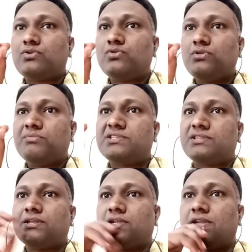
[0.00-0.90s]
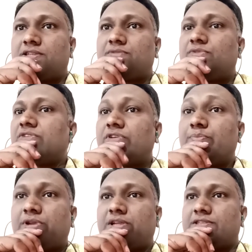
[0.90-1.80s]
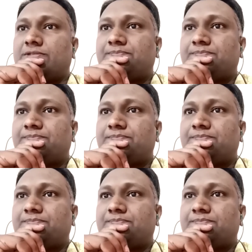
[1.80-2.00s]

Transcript: cool mist inhalation with a vaporizer.